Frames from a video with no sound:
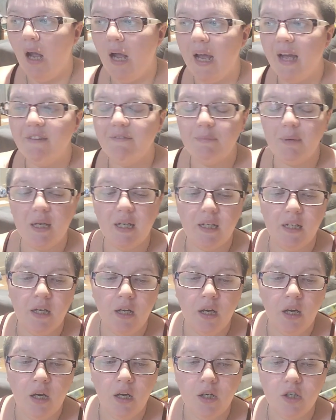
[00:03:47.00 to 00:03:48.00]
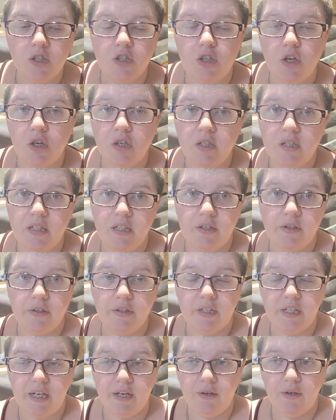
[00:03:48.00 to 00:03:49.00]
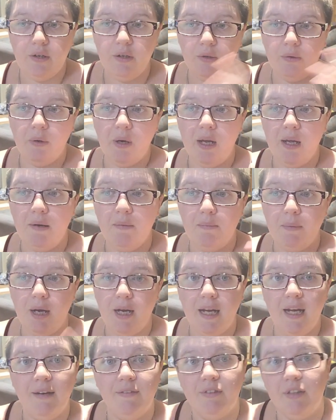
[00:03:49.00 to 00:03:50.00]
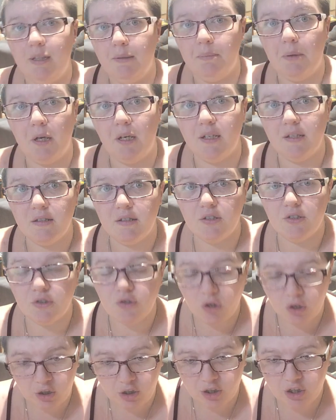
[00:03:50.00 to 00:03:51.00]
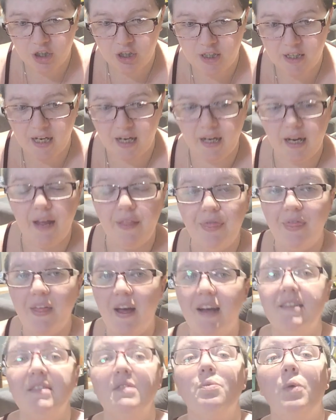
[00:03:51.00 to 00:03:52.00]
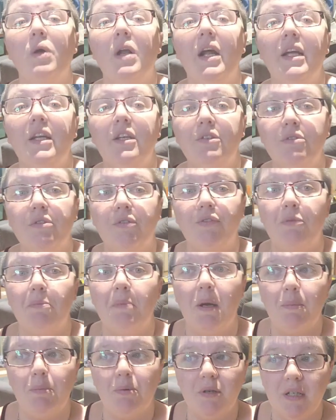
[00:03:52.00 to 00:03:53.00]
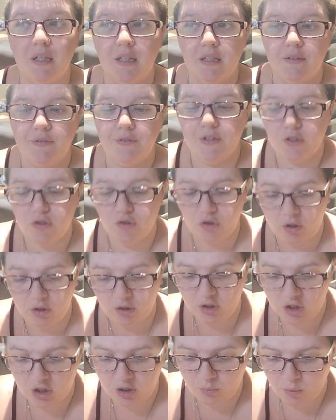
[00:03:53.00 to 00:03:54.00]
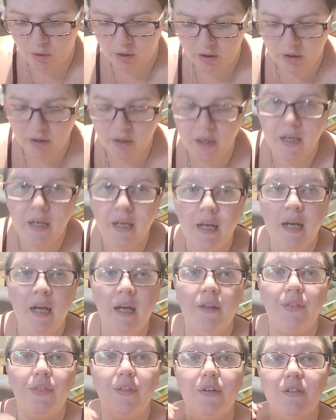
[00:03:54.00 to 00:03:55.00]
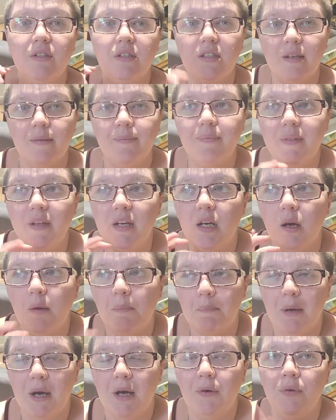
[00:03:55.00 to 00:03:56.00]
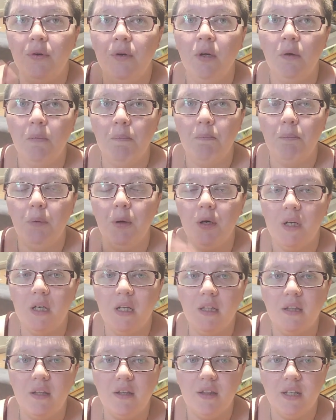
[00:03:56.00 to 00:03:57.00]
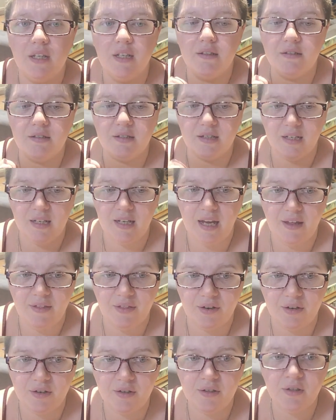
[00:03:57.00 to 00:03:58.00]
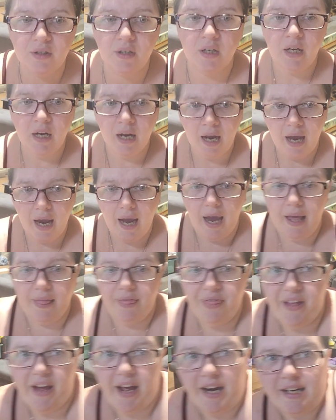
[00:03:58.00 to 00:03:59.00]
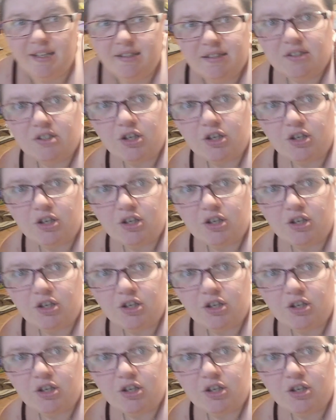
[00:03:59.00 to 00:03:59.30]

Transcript: I have my Starseeker Tarot and my Heavenly Bodies Astrology deck, and that's what I use for my predictive astrology work. There's something about putting the things together that I